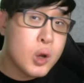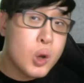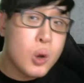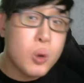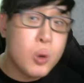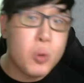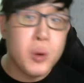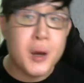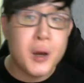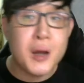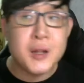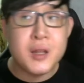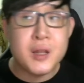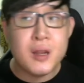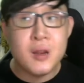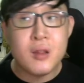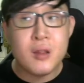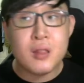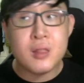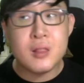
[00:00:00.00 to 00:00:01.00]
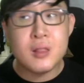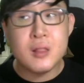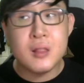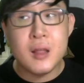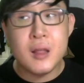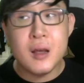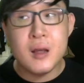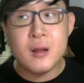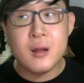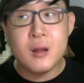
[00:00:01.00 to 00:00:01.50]
where days
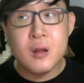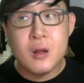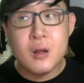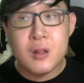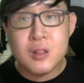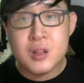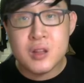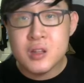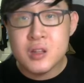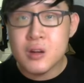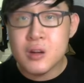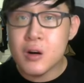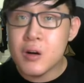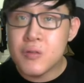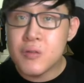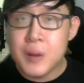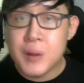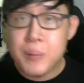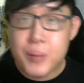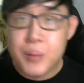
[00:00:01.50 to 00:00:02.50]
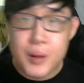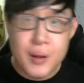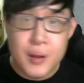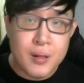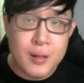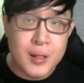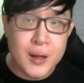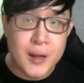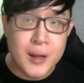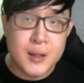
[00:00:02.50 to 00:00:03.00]
that certain offlane
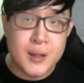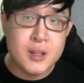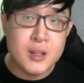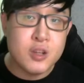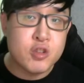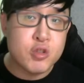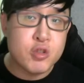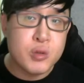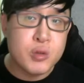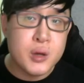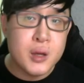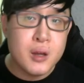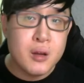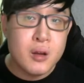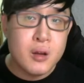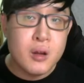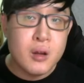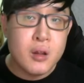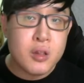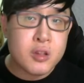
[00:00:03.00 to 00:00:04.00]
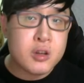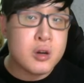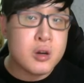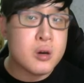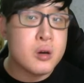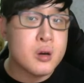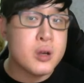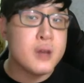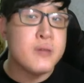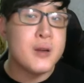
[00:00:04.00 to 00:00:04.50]
players like 33
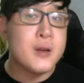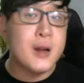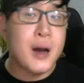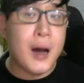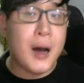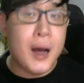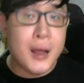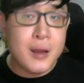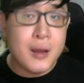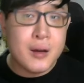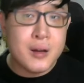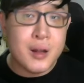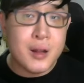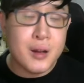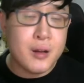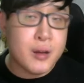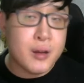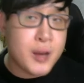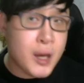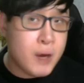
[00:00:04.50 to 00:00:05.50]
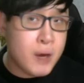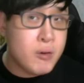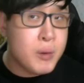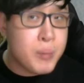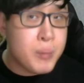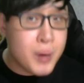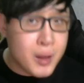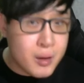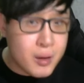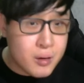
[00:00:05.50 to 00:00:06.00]
score even higher than carry
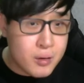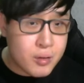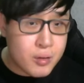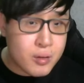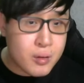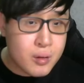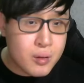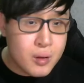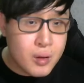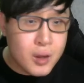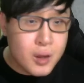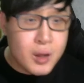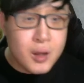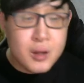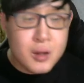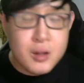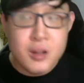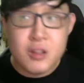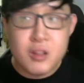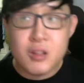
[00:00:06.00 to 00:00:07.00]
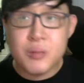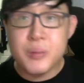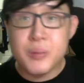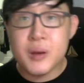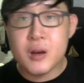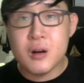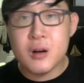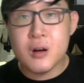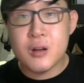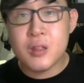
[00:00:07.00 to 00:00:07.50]
players. This is
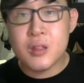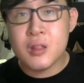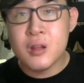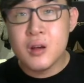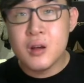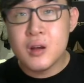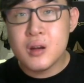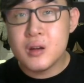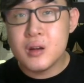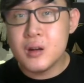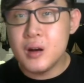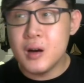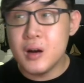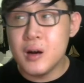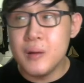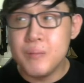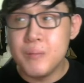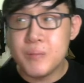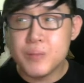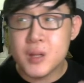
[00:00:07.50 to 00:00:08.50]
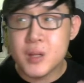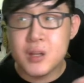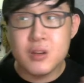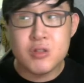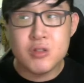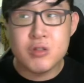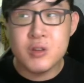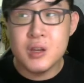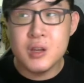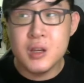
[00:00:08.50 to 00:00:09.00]
because
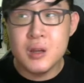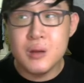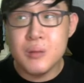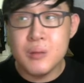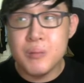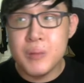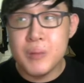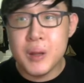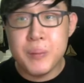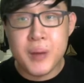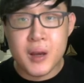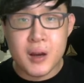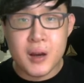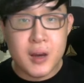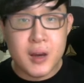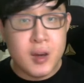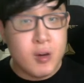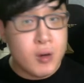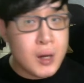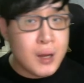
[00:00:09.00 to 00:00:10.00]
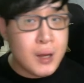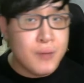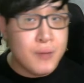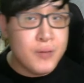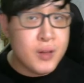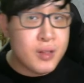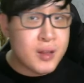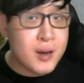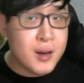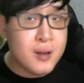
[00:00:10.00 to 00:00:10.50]
33 may pick a hero like
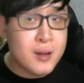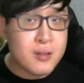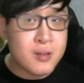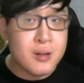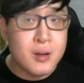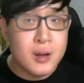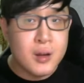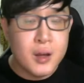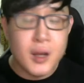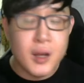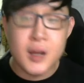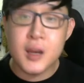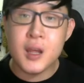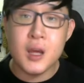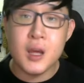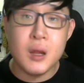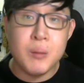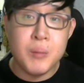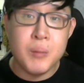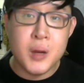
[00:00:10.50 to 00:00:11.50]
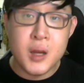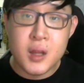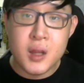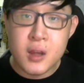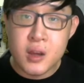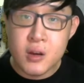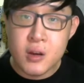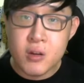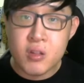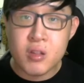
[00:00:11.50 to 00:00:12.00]
Visage and get many
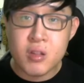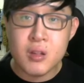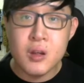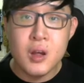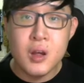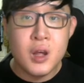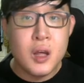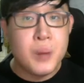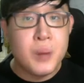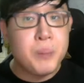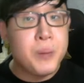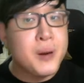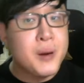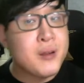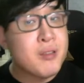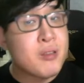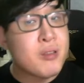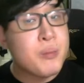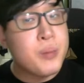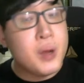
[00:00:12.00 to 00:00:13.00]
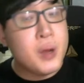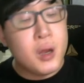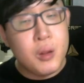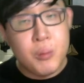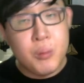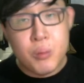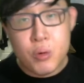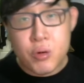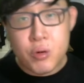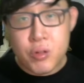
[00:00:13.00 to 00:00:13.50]
kills, participate
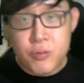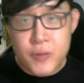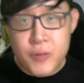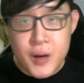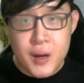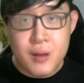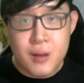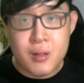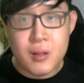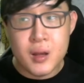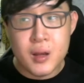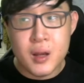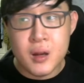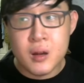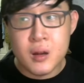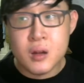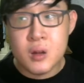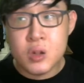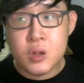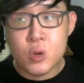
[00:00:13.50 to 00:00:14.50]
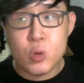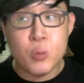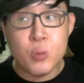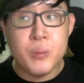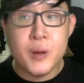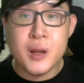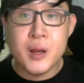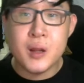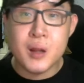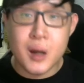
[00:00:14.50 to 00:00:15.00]
most fights, and took
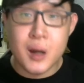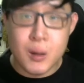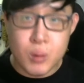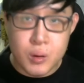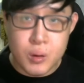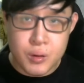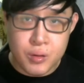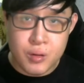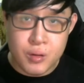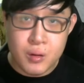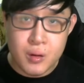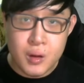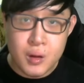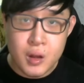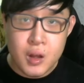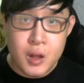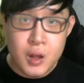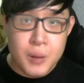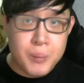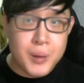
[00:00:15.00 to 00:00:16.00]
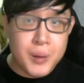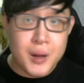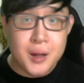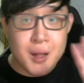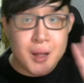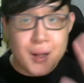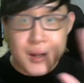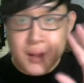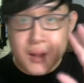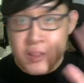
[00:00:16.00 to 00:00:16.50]
many towers. But
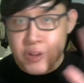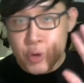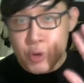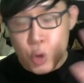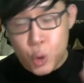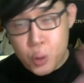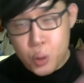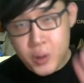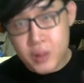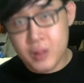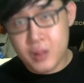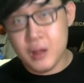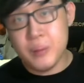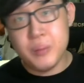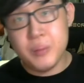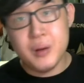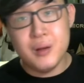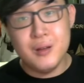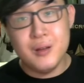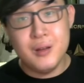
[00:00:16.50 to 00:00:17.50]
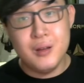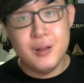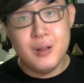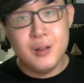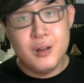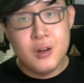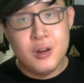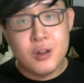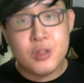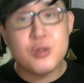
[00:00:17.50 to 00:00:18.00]
that doesn't always happen.
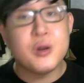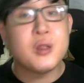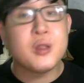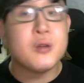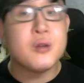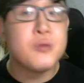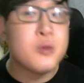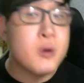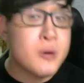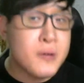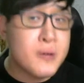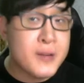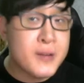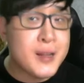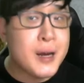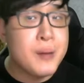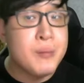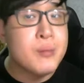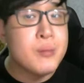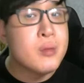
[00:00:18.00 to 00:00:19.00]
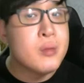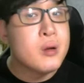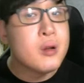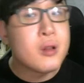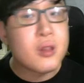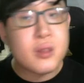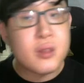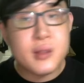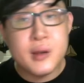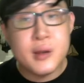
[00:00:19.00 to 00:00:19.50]
So as a rule of thumb,
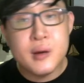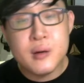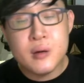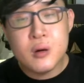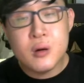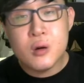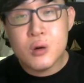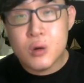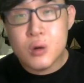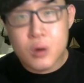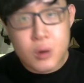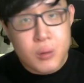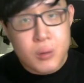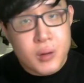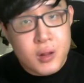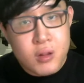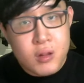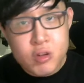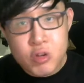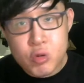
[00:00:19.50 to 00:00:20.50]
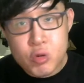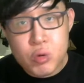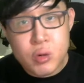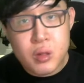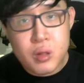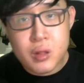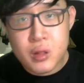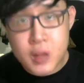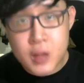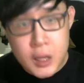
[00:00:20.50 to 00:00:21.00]
still always choose
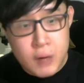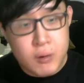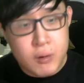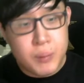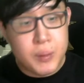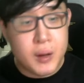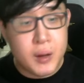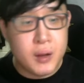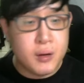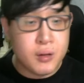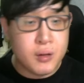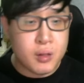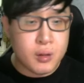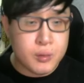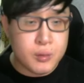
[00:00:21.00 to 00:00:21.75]
carry players.